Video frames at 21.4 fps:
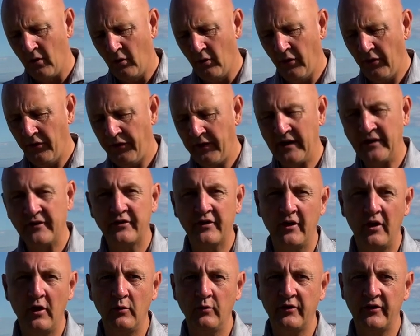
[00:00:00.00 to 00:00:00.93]
other things
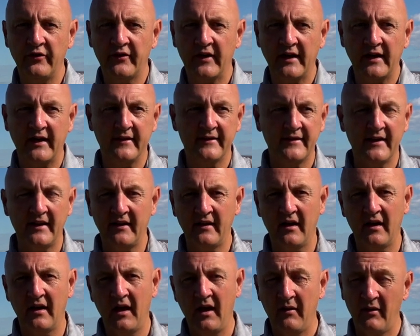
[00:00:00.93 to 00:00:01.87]
to notice like I
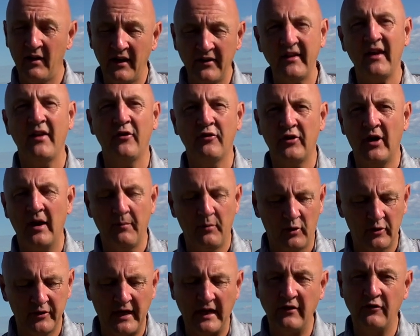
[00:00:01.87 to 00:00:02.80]
said uh, let's get the dry
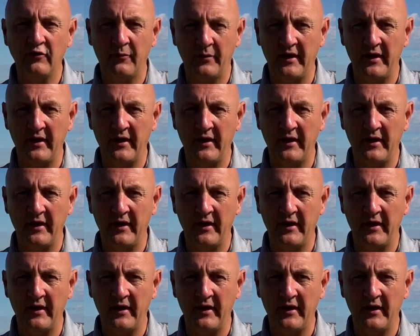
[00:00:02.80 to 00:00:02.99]
ball data